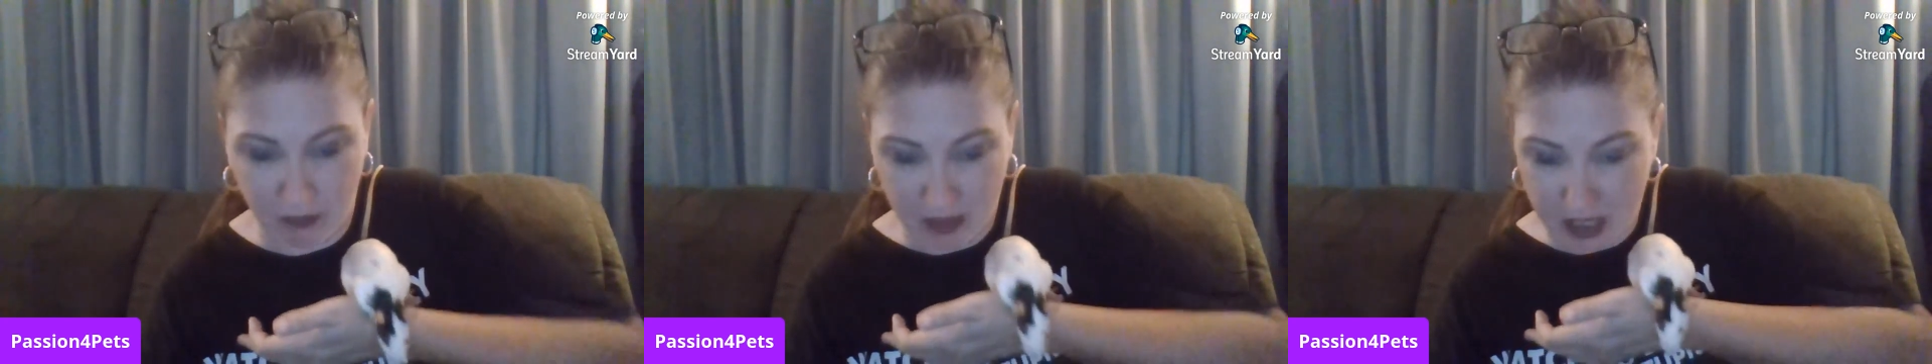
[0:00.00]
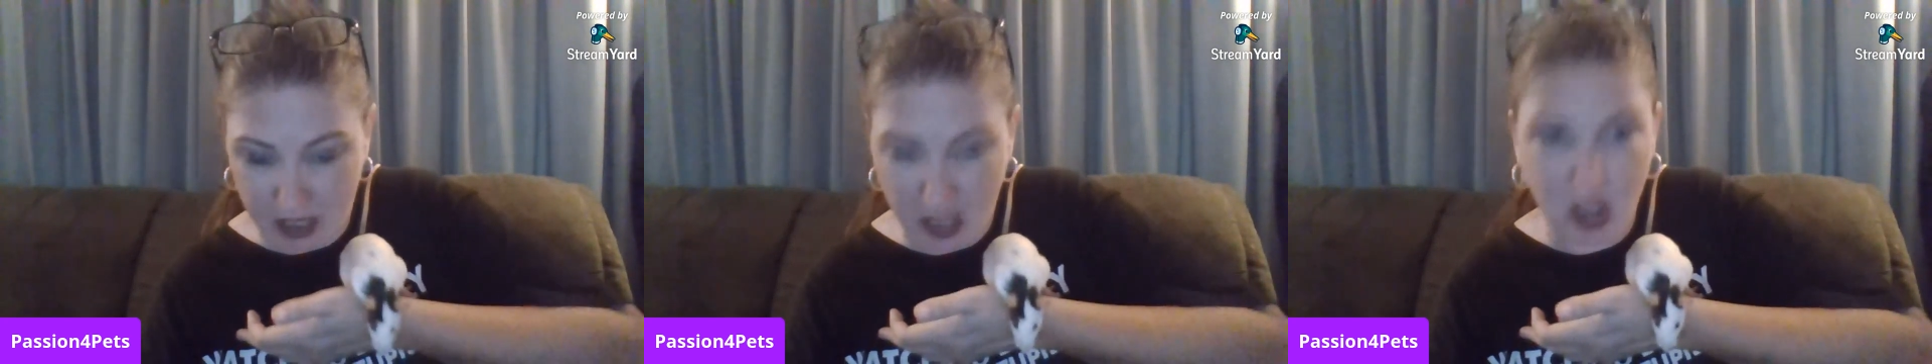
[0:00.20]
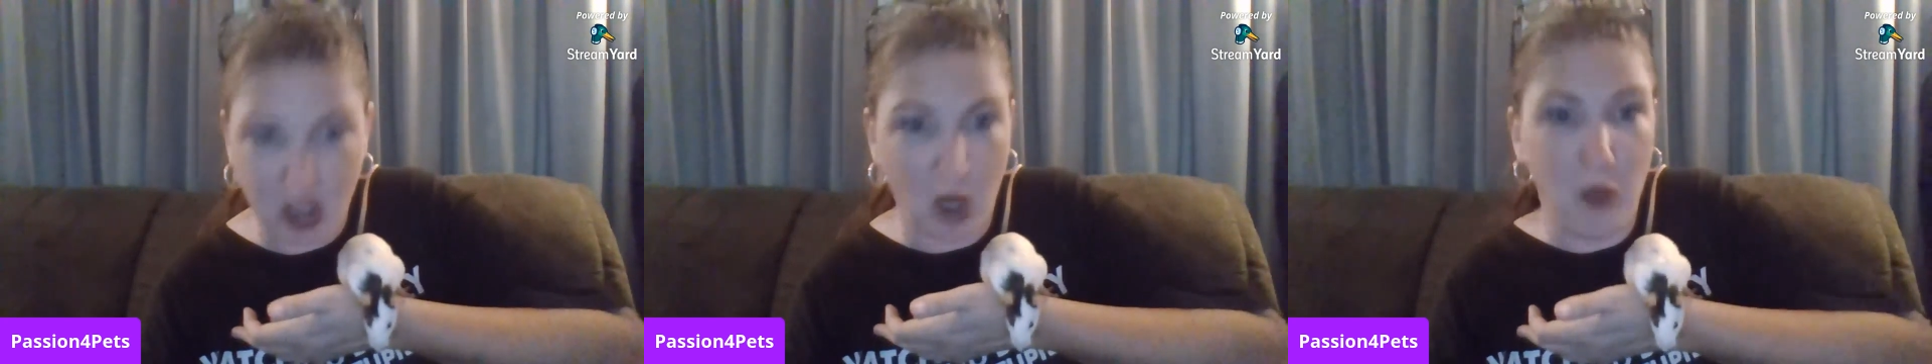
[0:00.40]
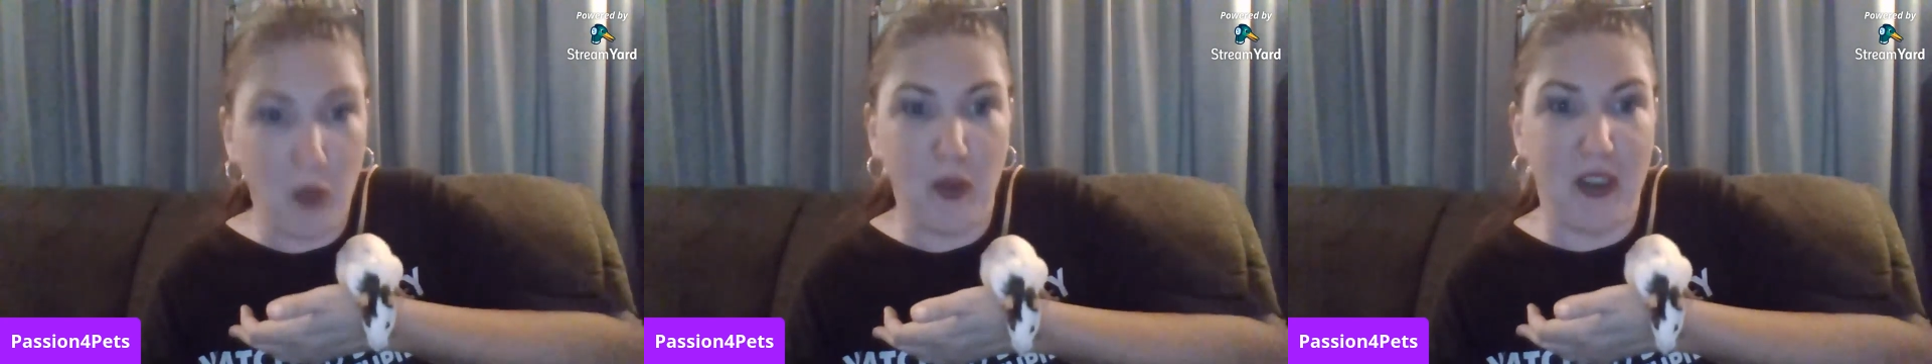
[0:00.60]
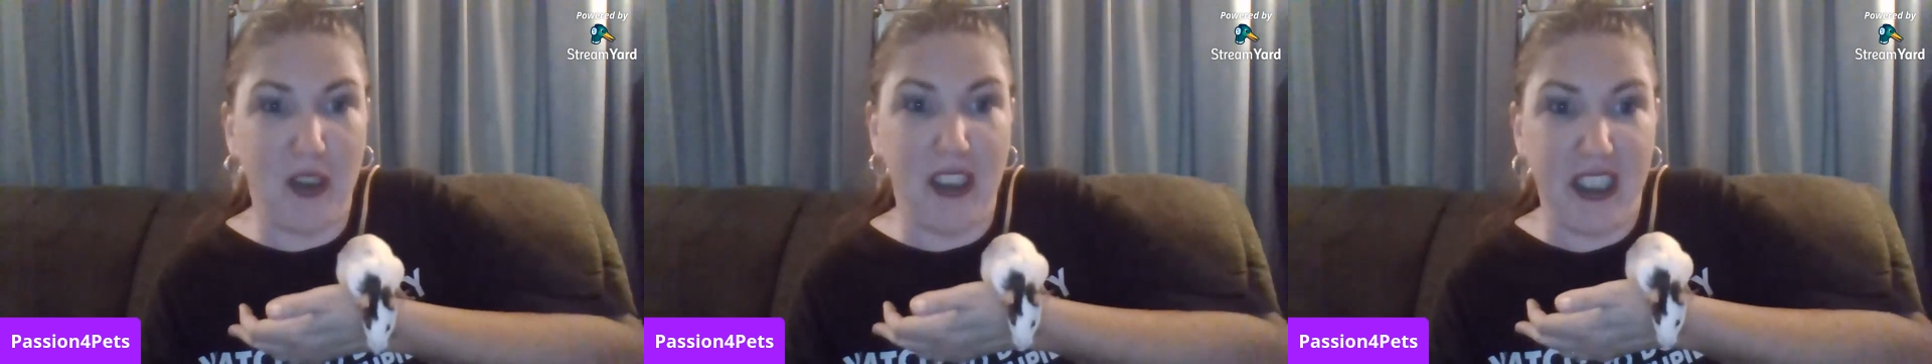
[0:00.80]
They
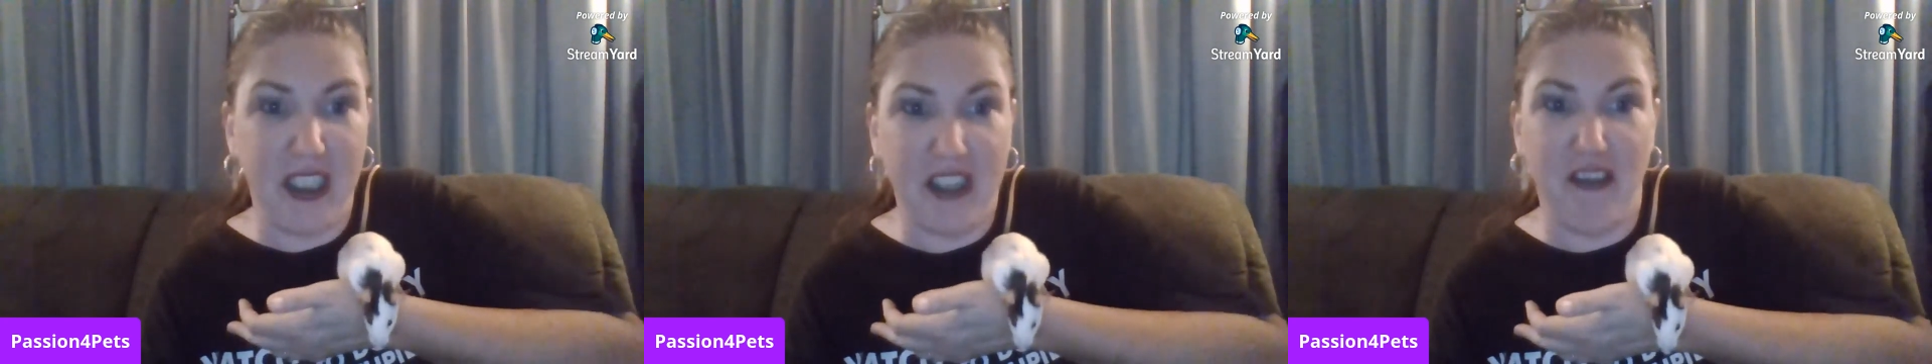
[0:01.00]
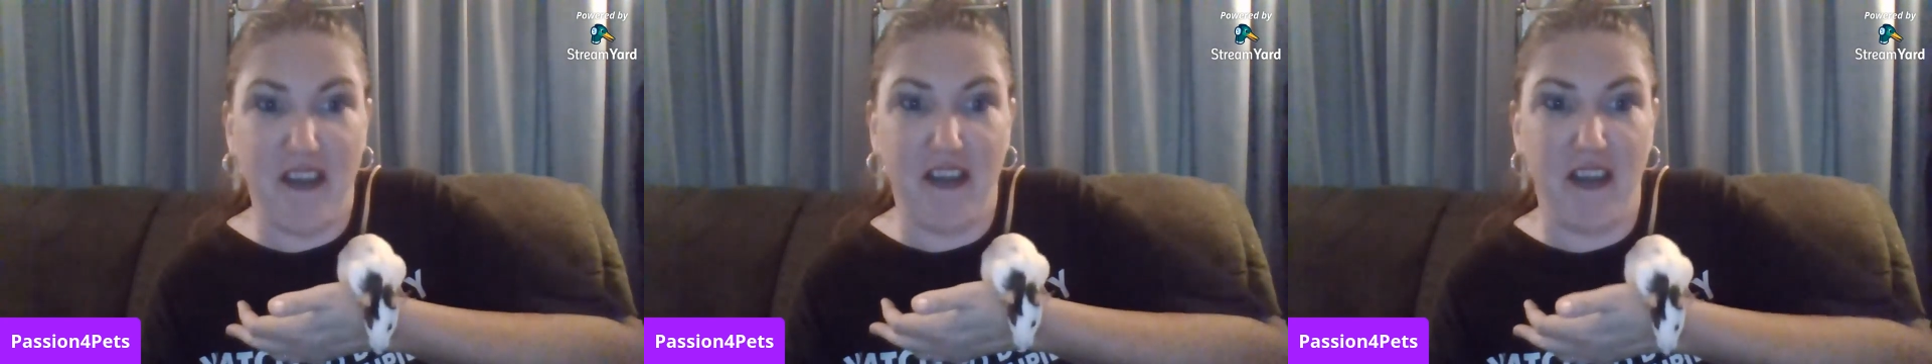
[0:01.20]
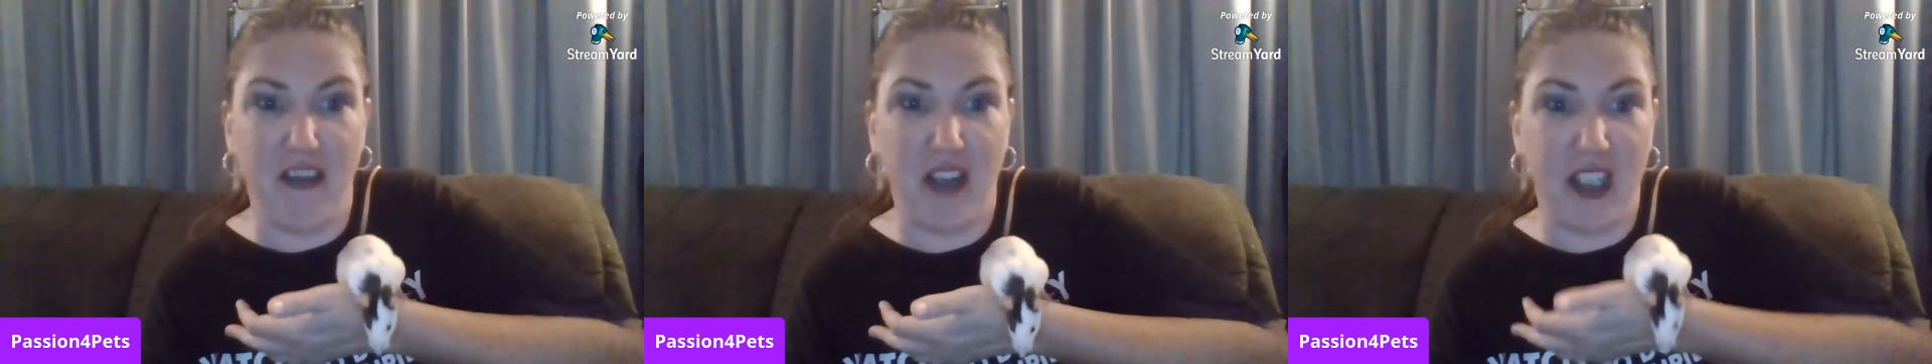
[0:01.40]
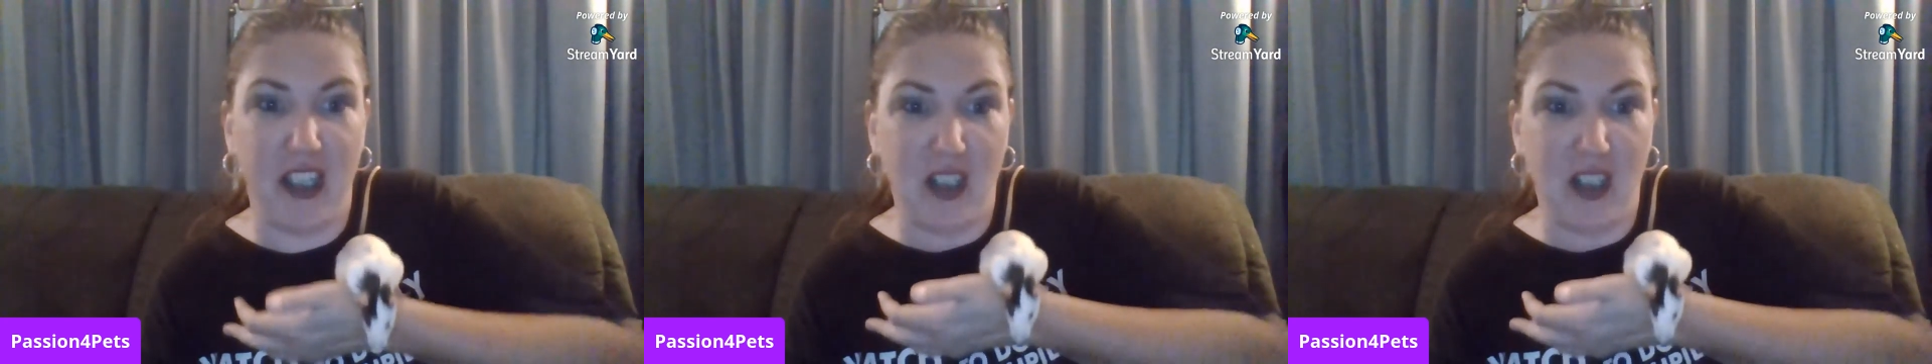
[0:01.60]
don't live as